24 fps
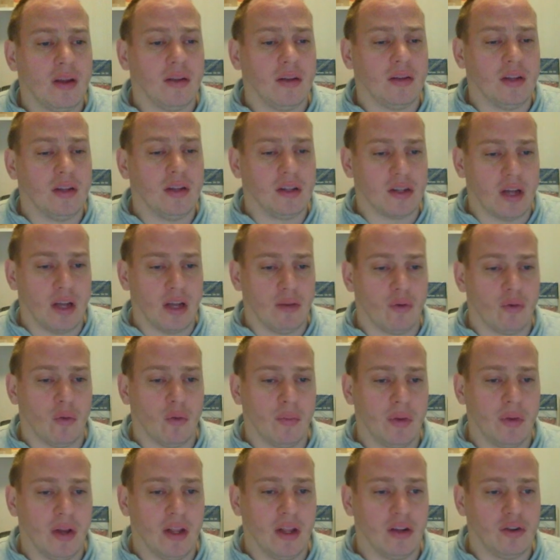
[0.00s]
these kind of
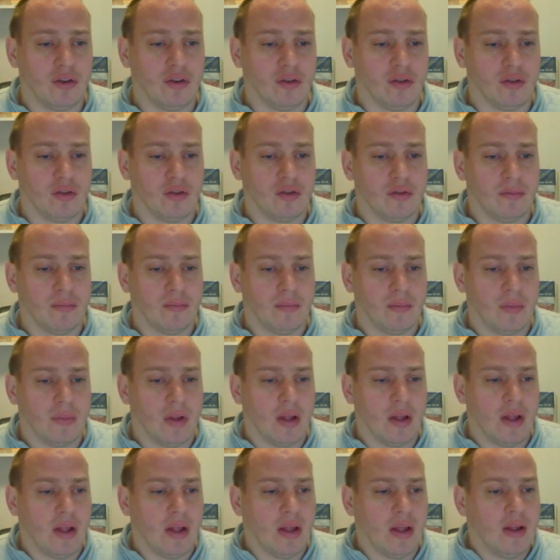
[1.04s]
combinations.
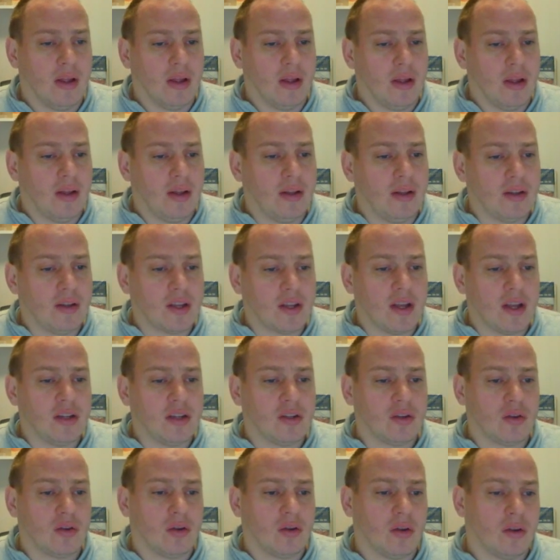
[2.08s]
In this
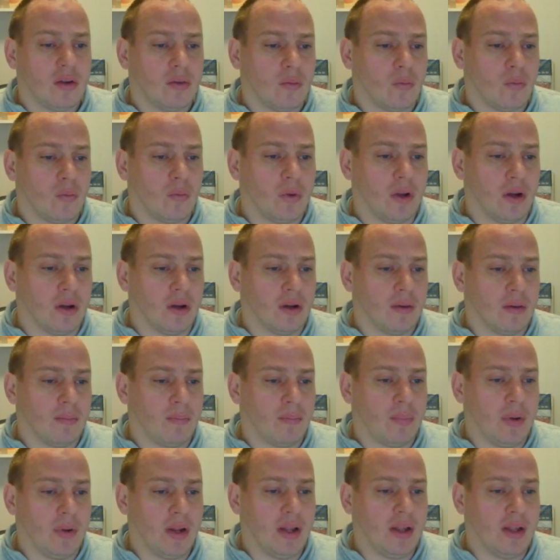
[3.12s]
case we are
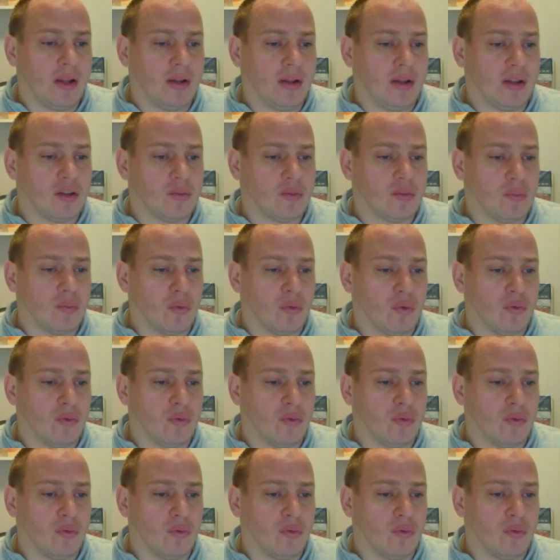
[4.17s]
playing this move